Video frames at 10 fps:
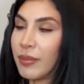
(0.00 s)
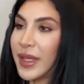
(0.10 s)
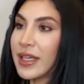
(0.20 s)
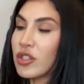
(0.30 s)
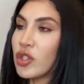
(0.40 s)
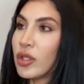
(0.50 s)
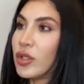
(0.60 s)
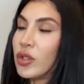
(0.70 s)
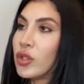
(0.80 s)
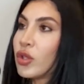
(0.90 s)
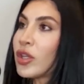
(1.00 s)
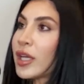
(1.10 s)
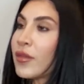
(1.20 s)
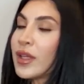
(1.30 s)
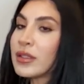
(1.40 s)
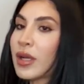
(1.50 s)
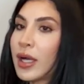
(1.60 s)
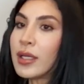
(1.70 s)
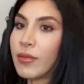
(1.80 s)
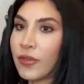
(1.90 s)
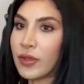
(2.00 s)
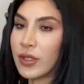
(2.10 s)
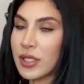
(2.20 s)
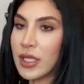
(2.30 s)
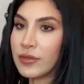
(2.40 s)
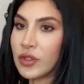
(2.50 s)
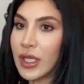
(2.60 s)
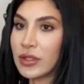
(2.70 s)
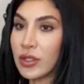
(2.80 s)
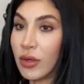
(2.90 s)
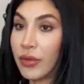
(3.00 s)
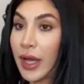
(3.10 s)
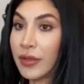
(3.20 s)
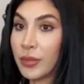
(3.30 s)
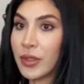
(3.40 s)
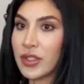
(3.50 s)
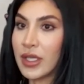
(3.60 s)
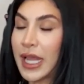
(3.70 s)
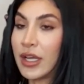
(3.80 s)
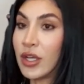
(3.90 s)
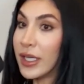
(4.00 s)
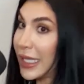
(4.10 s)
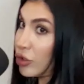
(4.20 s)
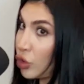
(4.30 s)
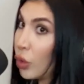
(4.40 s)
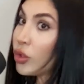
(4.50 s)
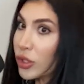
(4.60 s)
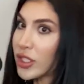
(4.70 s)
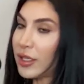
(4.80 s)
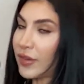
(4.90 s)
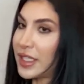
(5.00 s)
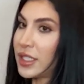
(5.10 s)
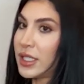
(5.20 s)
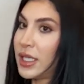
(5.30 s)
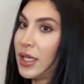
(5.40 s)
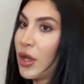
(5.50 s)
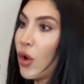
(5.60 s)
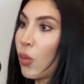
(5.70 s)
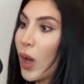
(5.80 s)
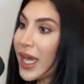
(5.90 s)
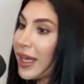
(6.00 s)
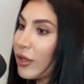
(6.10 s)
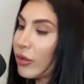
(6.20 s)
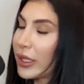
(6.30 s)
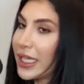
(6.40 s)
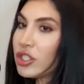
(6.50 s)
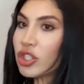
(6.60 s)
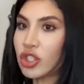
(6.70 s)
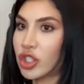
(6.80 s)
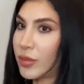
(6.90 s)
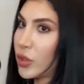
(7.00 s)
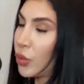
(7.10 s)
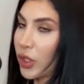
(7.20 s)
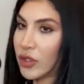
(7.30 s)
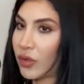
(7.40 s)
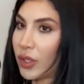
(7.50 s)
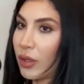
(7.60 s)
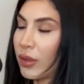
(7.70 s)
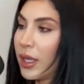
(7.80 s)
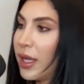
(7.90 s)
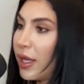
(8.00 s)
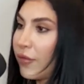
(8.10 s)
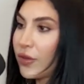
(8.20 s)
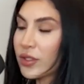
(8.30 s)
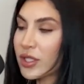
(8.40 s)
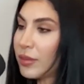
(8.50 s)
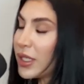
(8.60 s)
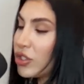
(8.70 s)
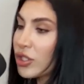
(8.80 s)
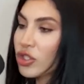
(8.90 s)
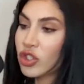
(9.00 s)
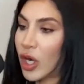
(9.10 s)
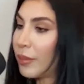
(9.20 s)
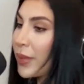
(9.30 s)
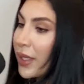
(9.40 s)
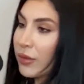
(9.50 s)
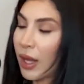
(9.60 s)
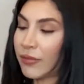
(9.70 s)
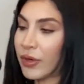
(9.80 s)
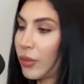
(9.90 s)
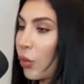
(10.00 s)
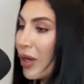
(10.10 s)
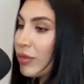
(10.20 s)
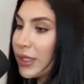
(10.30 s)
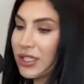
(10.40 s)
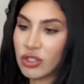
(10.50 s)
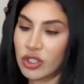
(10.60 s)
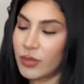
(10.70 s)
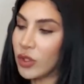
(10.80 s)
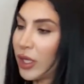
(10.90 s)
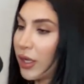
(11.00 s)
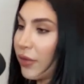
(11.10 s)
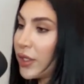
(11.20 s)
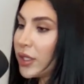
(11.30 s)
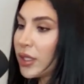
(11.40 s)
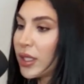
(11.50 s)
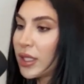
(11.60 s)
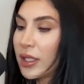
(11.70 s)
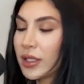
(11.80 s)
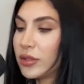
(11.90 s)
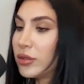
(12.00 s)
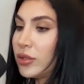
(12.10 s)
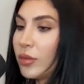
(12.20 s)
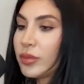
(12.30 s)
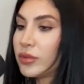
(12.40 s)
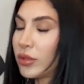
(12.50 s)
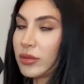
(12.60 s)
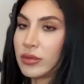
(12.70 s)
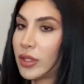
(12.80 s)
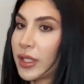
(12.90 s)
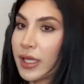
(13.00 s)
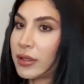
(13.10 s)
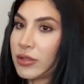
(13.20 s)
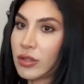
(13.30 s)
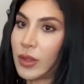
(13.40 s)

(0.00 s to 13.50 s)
because you're not giving time for yourself to get to know the other person and get to know yourself and see what kind of relationships works for you. If you're somebody just jumping around from one relationship to another, nope, don't get close to me,